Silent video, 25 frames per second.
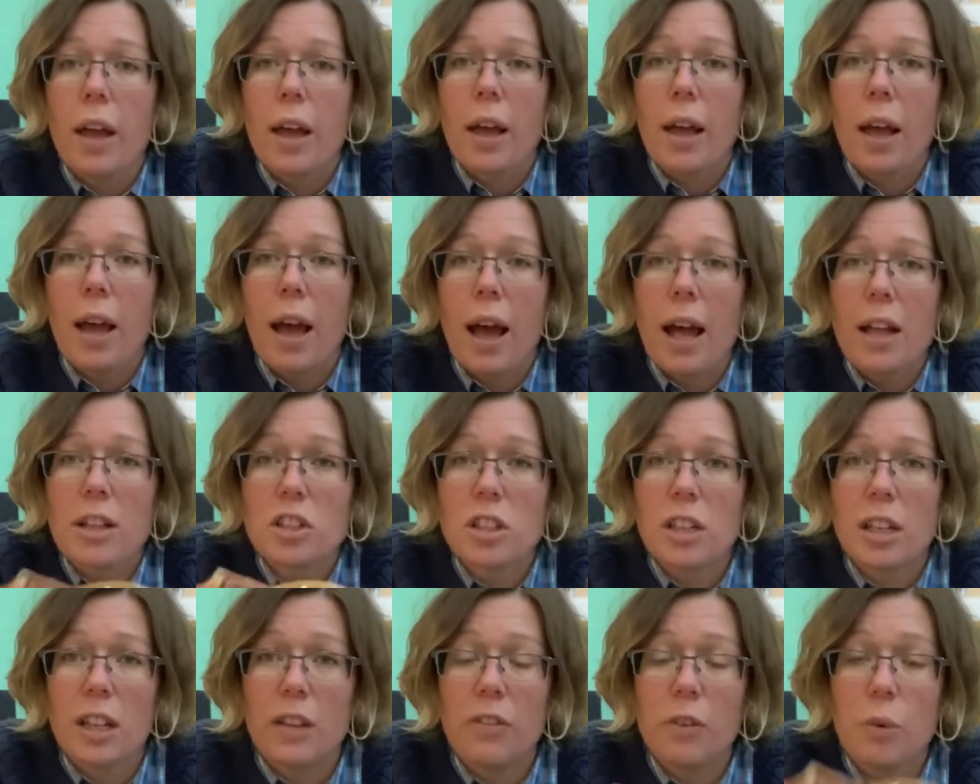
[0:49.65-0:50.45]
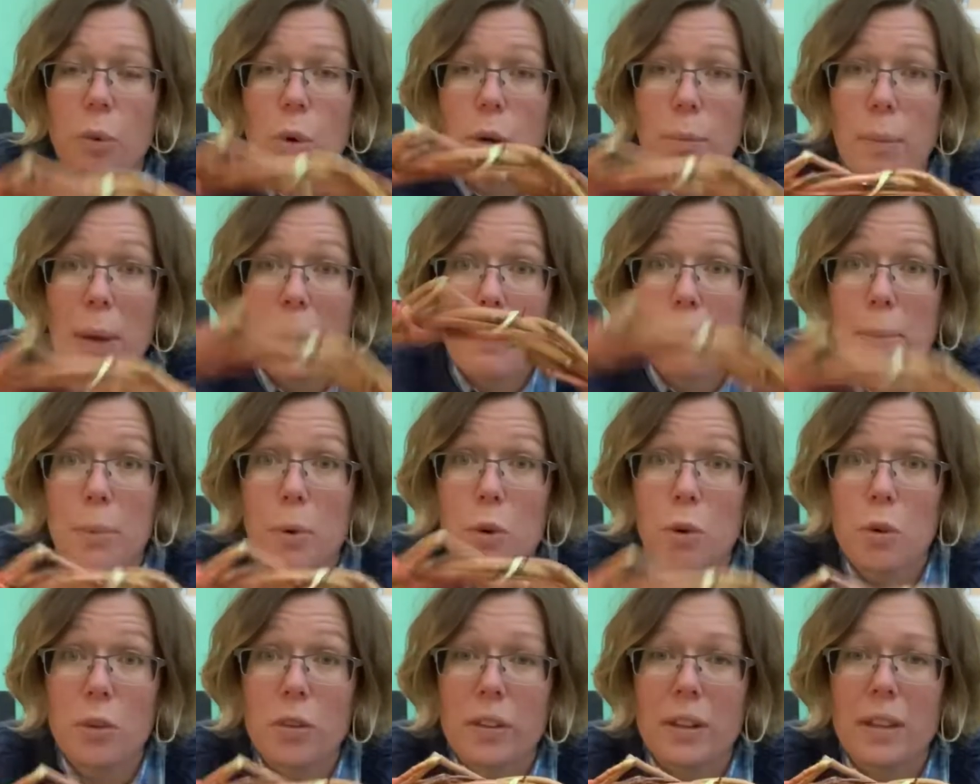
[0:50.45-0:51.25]
Actually, if you want to make
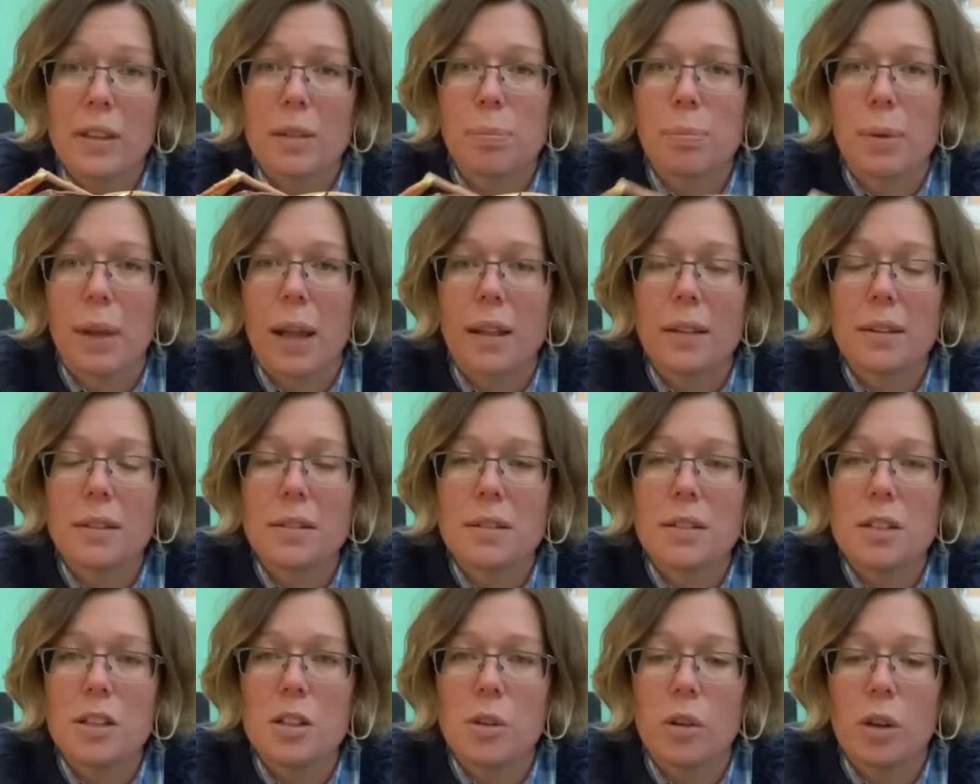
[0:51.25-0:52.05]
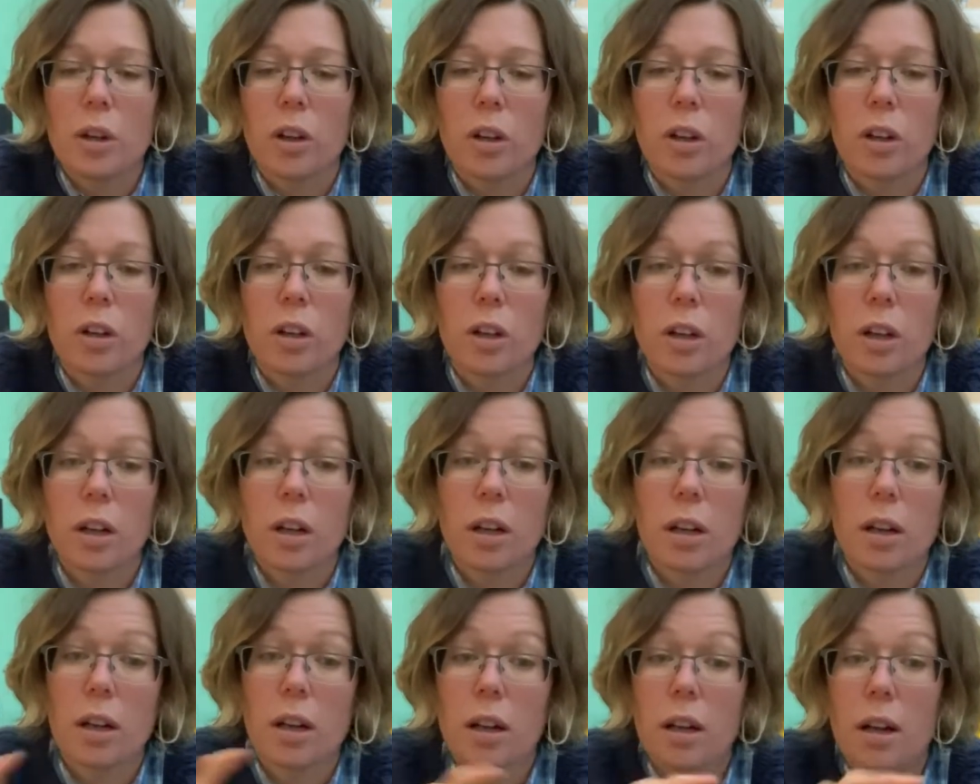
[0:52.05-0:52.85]
more of these plants, you can
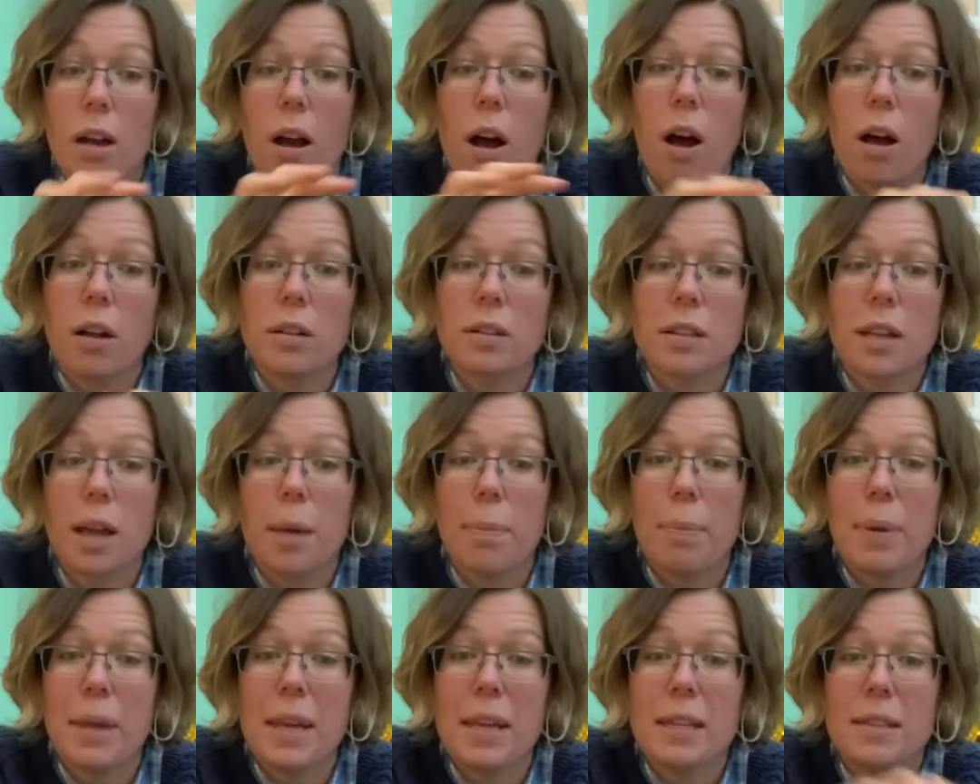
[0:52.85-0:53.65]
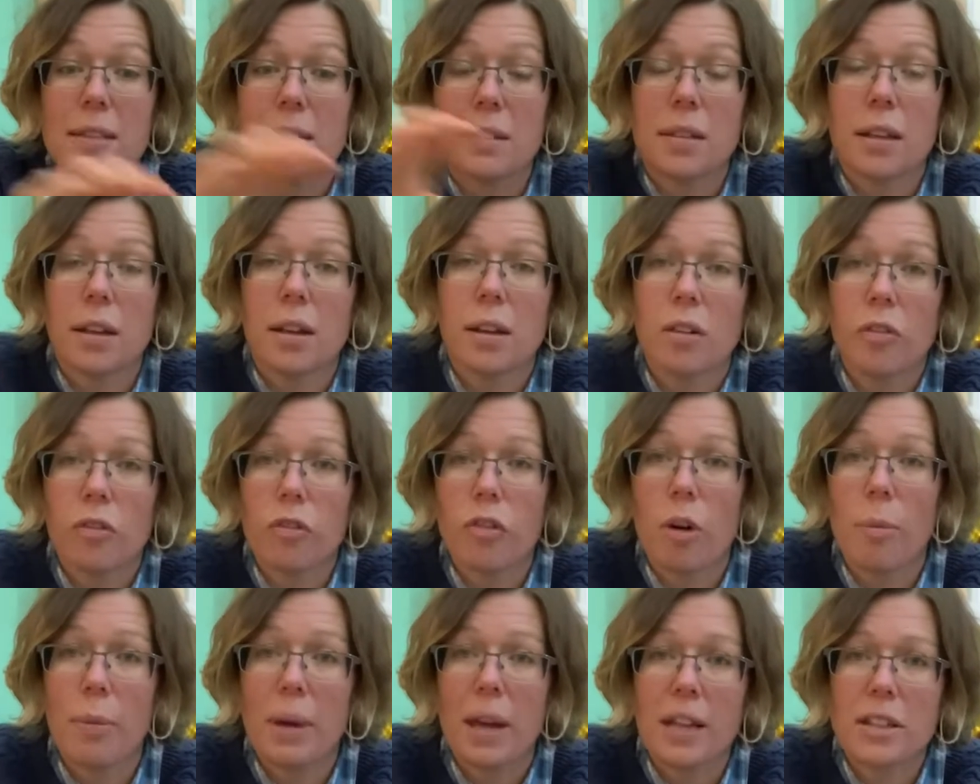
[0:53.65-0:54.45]
cut a piece
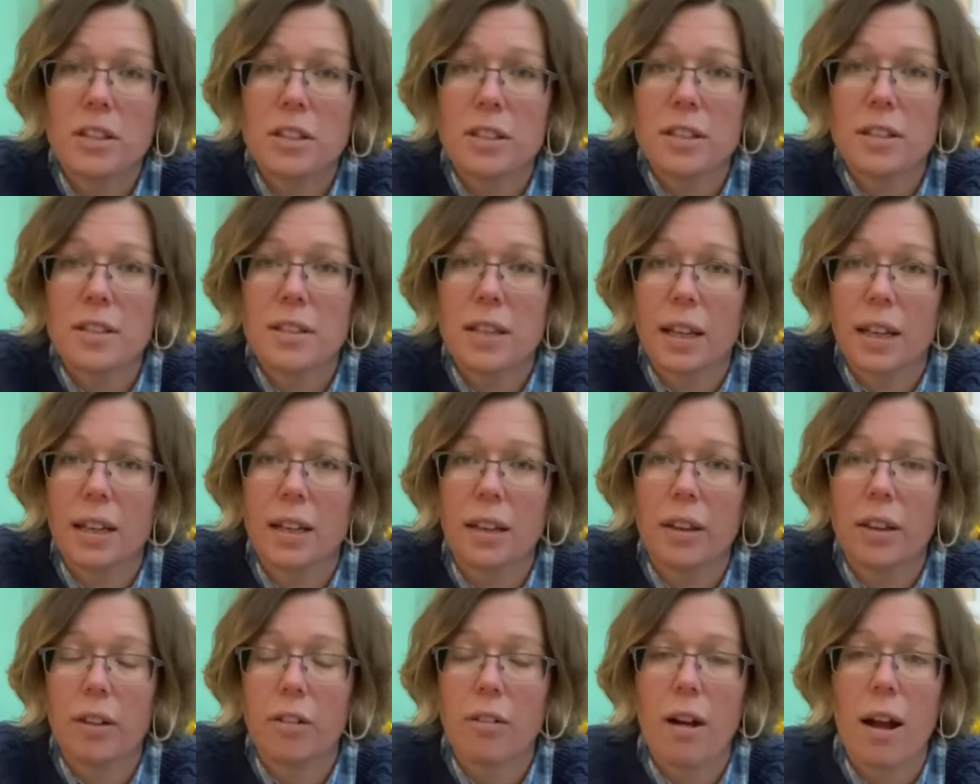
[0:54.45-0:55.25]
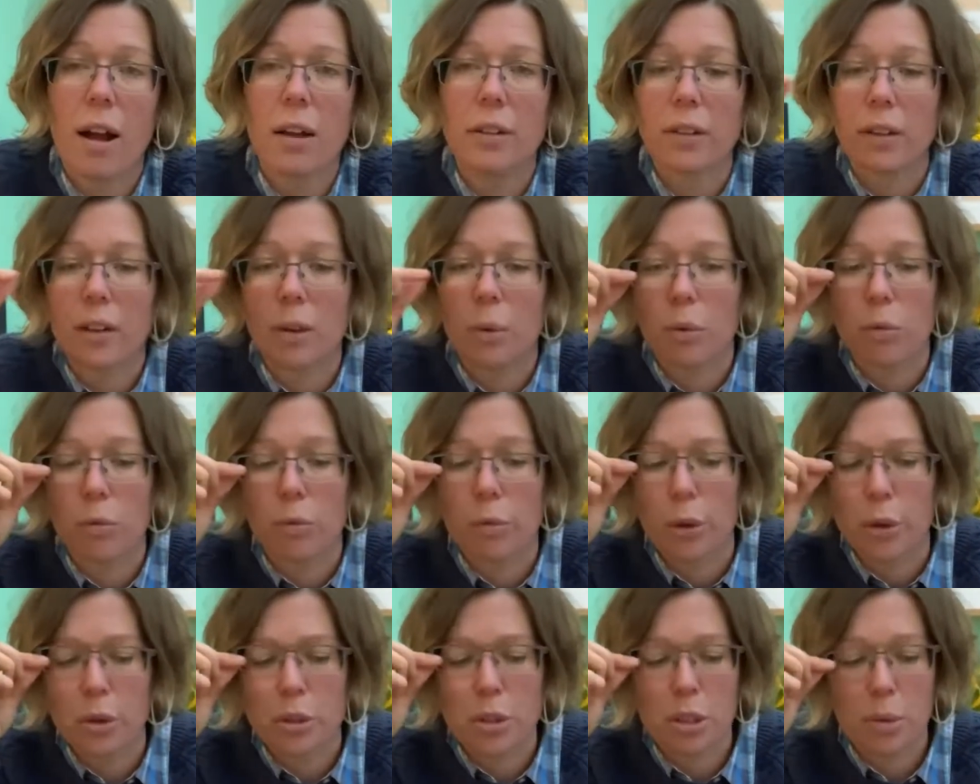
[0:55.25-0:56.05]
from it and just stick it in the ground and it will
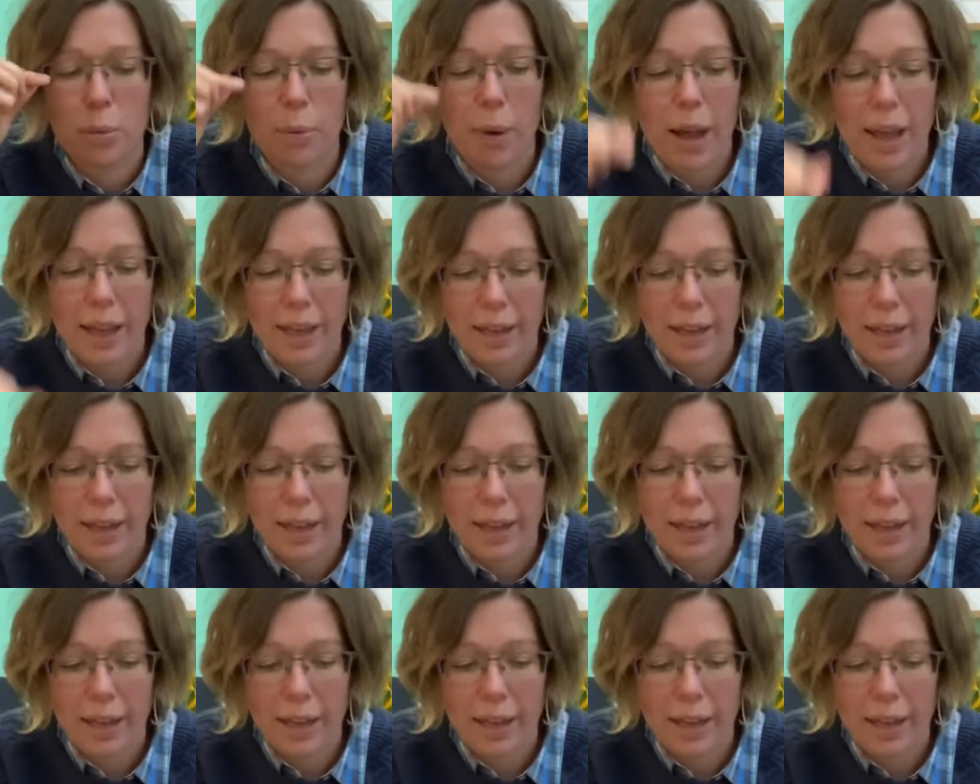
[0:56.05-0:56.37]
root away.